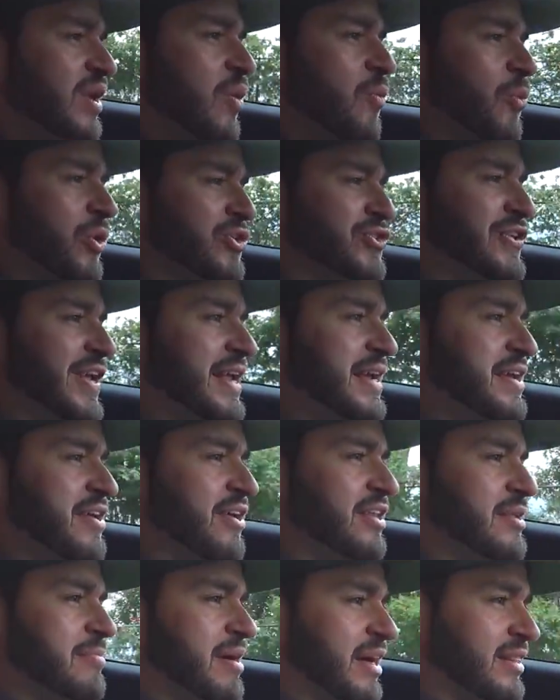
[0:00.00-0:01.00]
we're sitting here
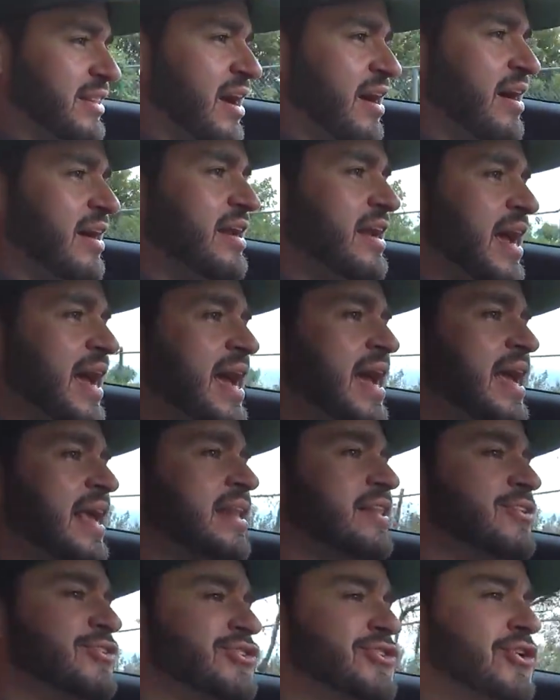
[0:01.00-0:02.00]
in the McLaren,
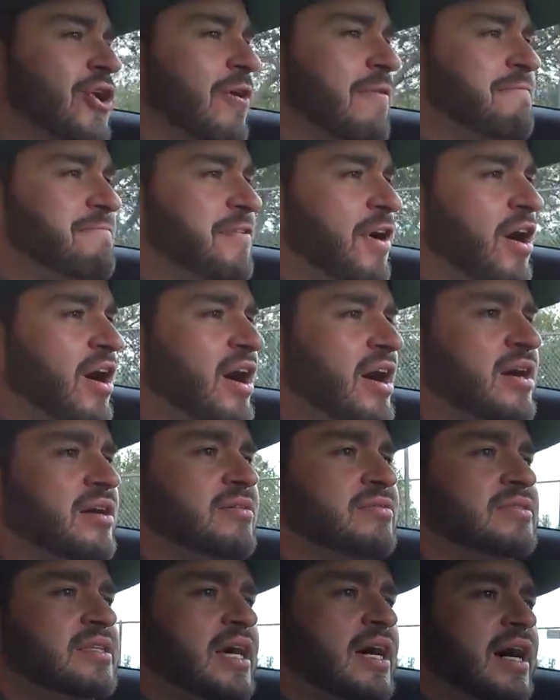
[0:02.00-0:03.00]
and so far,
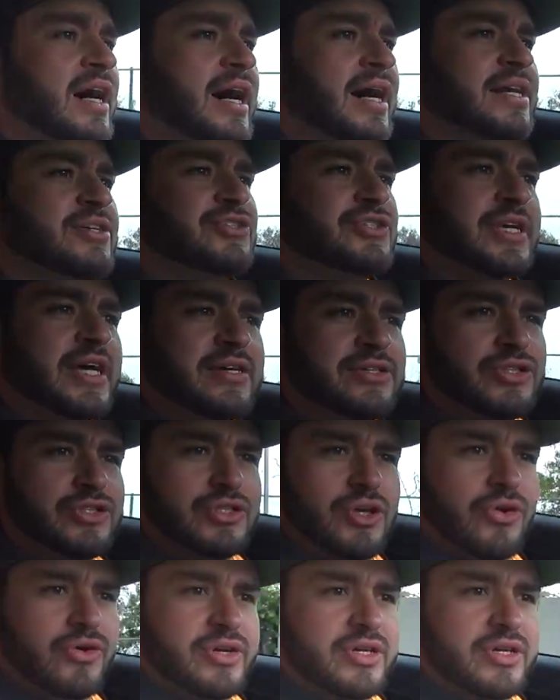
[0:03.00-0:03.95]
I'd say so